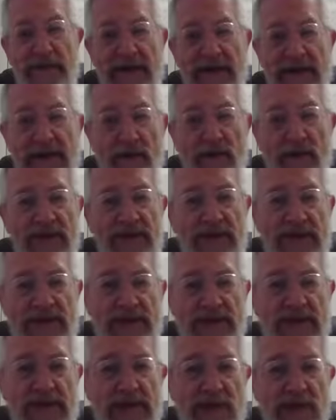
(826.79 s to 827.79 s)
But that was a
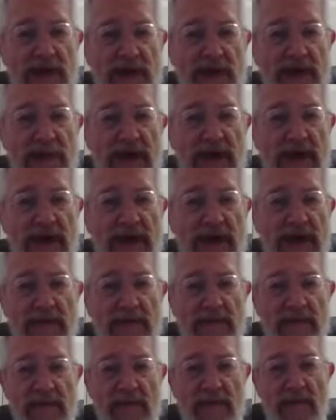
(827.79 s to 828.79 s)
decision
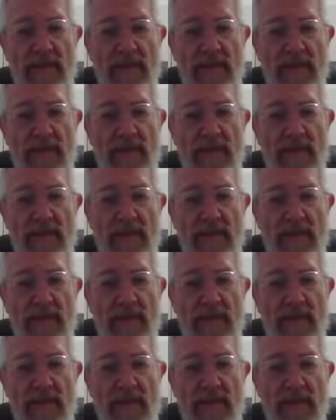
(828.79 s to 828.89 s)
made